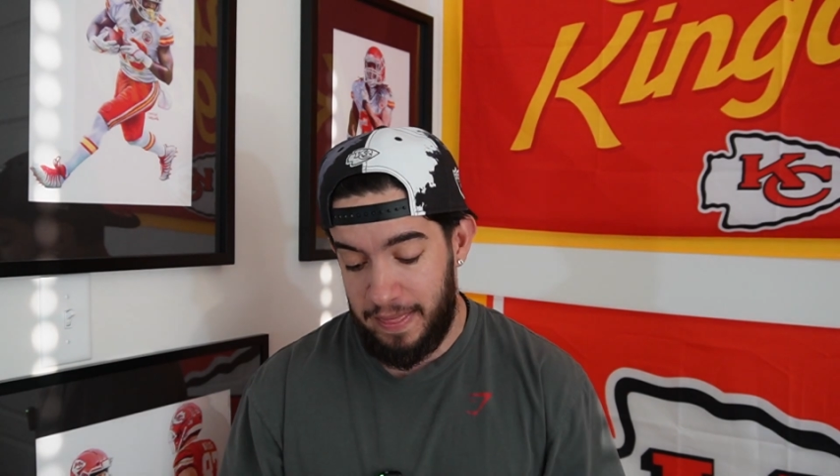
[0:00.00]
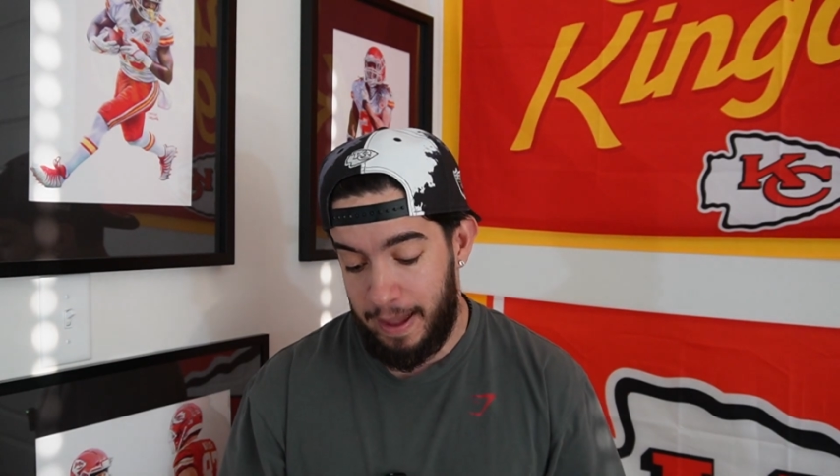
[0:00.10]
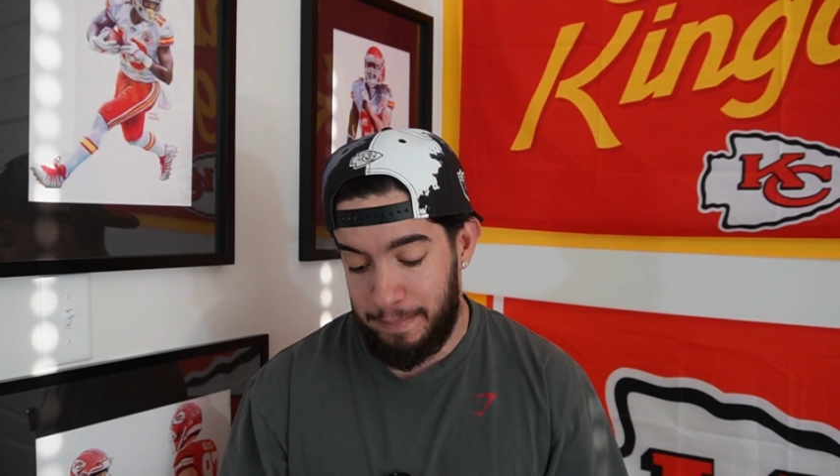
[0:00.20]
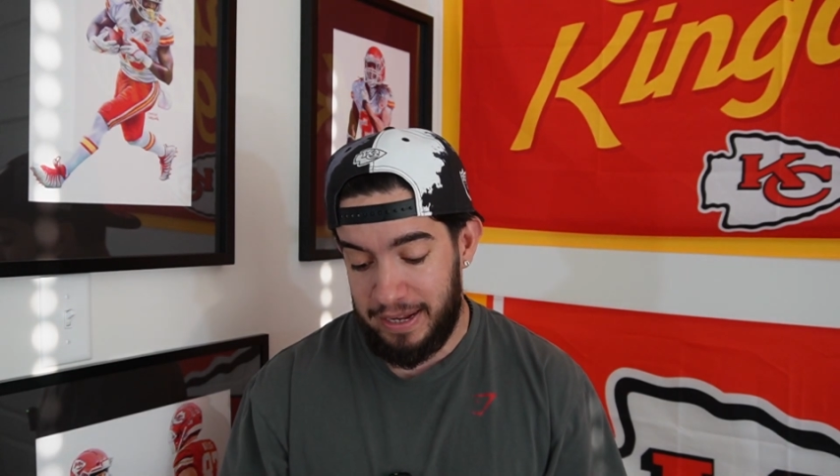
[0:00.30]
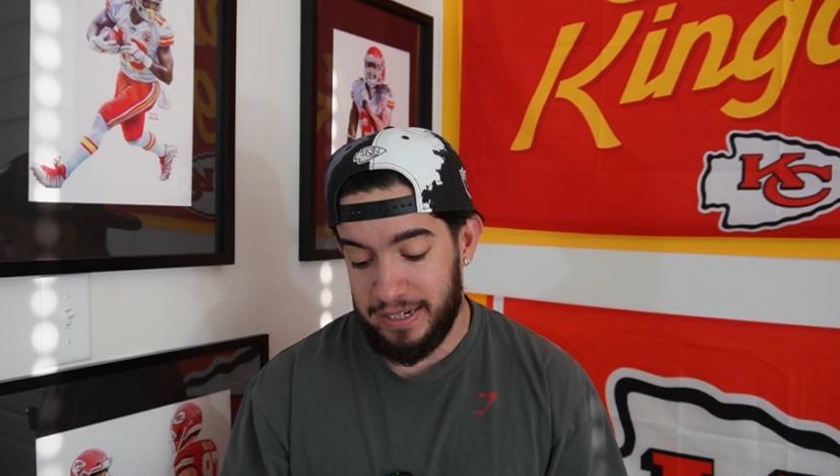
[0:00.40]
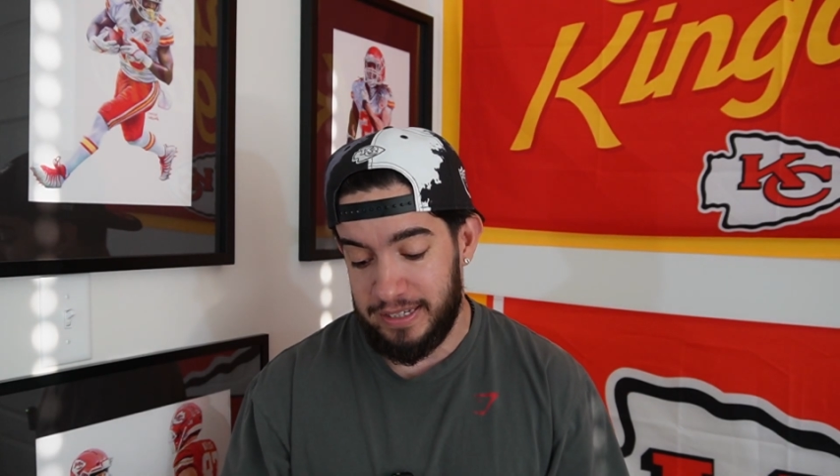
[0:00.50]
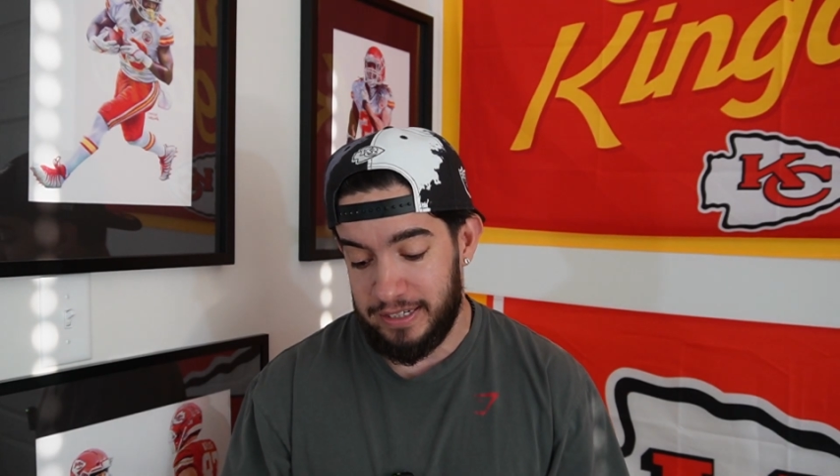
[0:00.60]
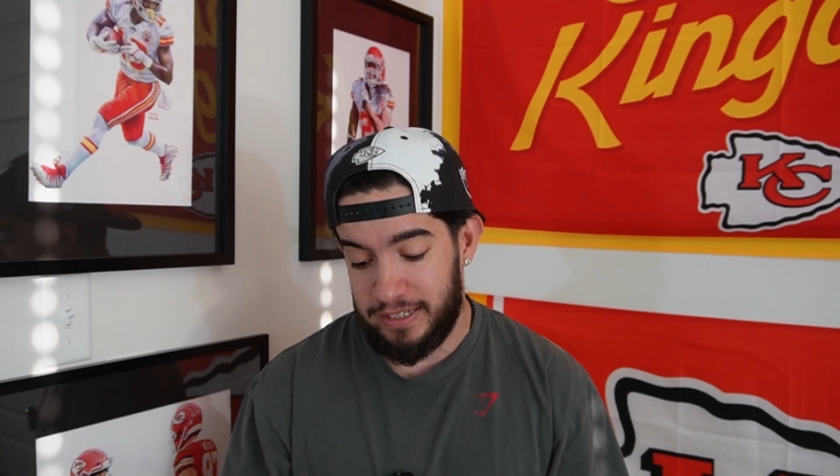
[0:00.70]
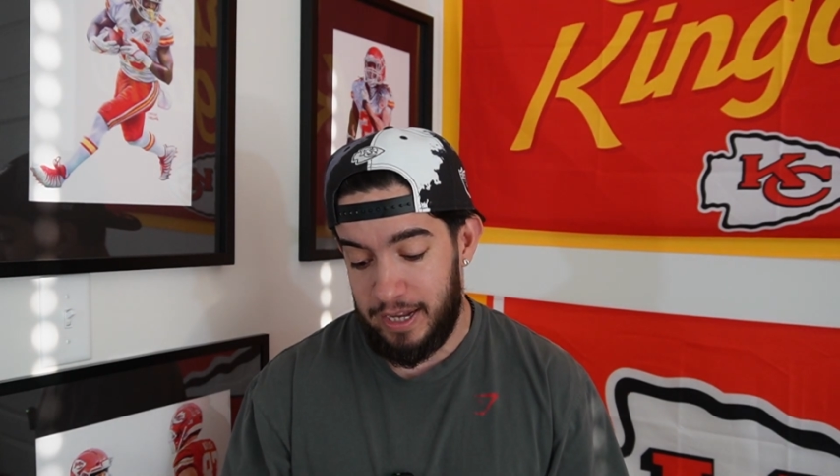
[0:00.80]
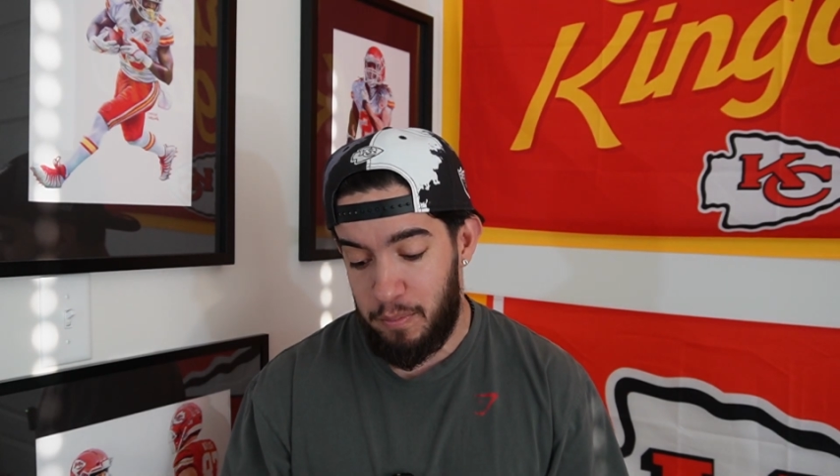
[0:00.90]
that because then
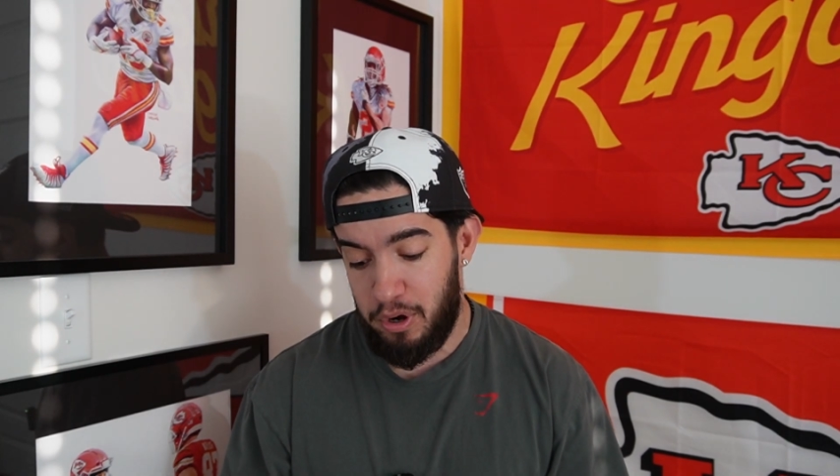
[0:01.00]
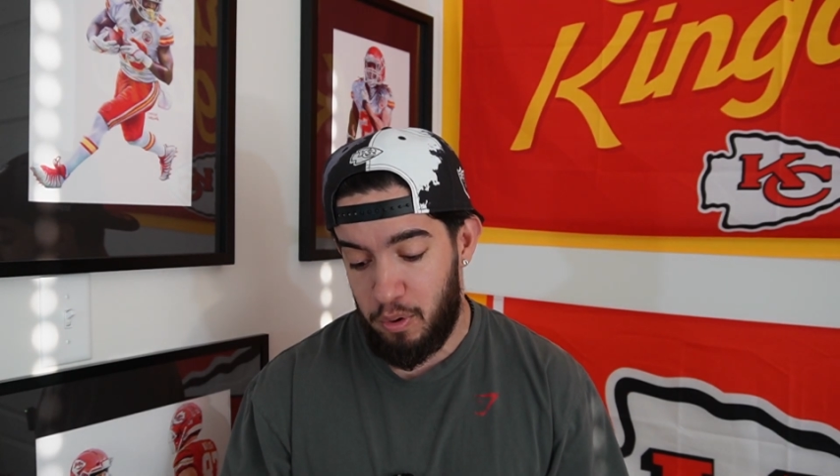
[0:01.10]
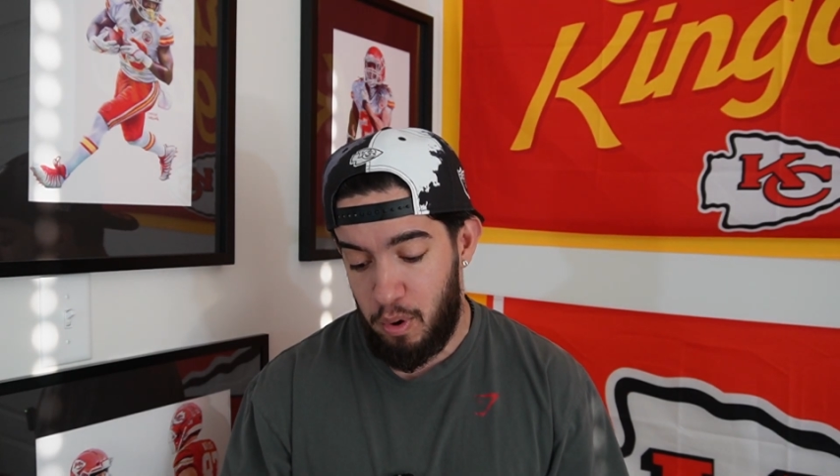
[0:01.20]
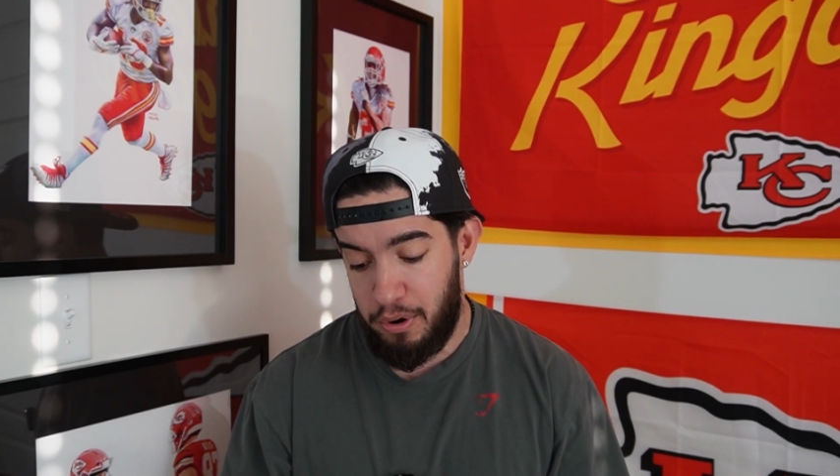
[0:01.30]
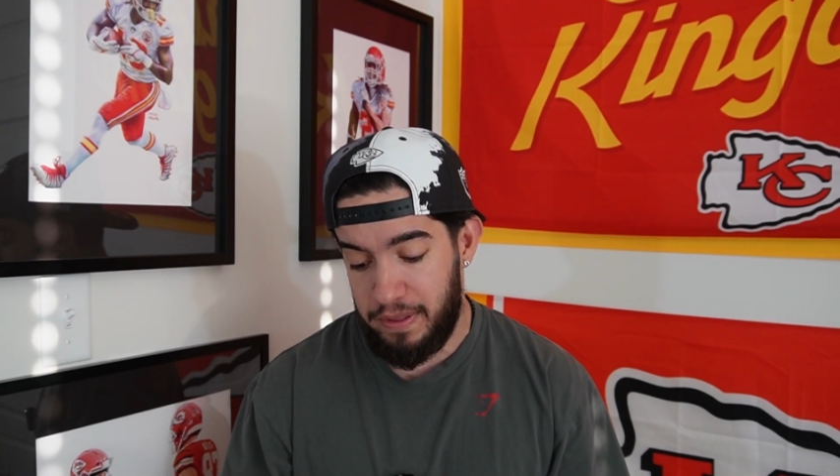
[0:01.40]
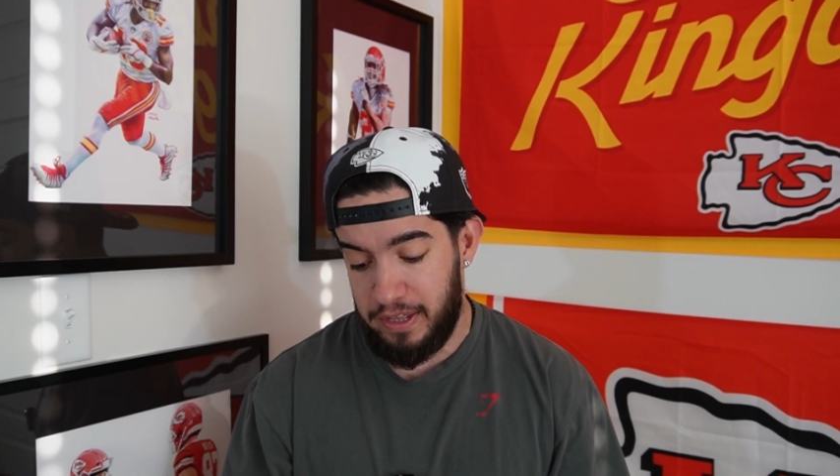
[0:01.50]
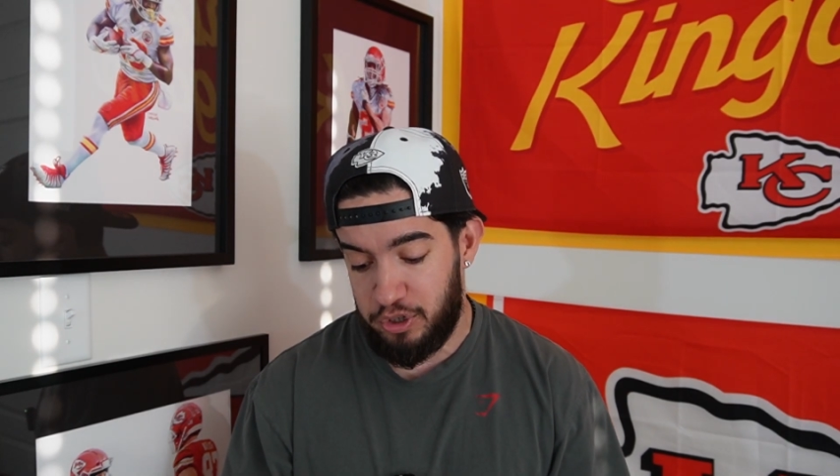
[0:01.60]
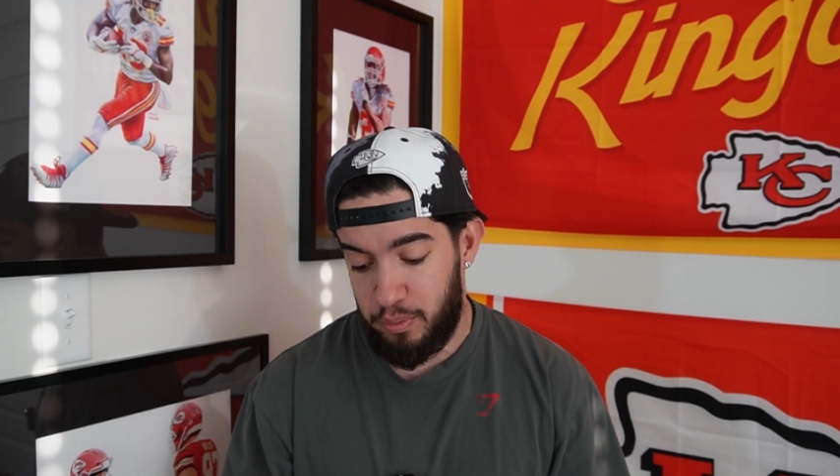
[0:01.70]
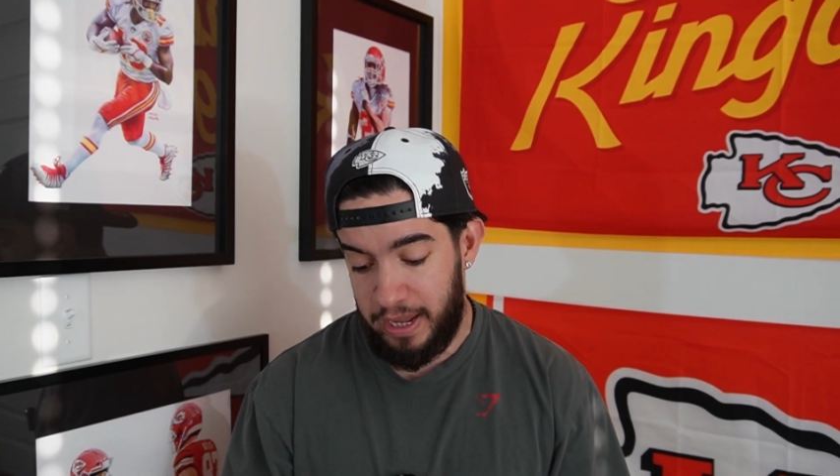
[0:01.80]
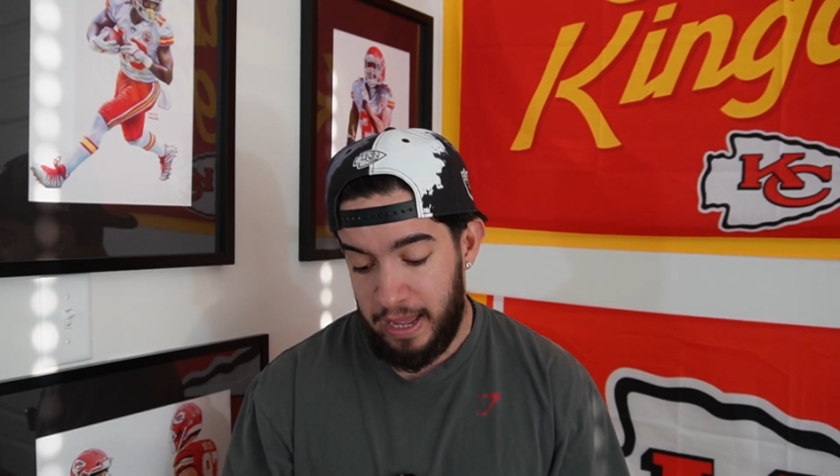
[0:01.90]
someone quoted the
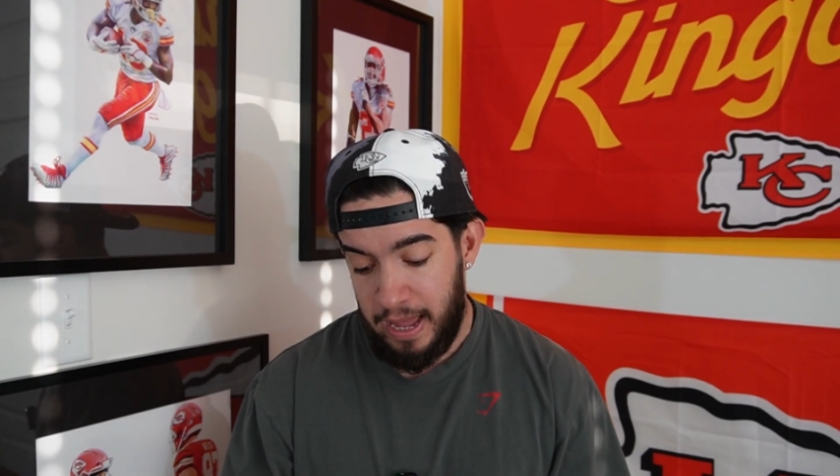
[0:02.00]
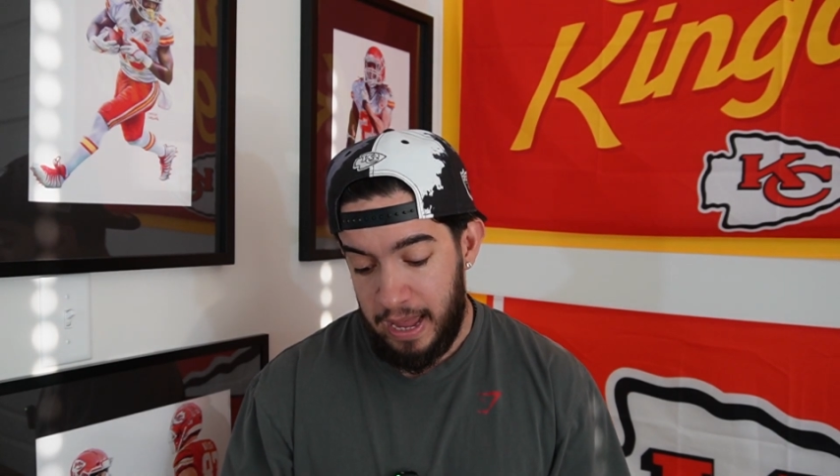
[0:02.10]
tweet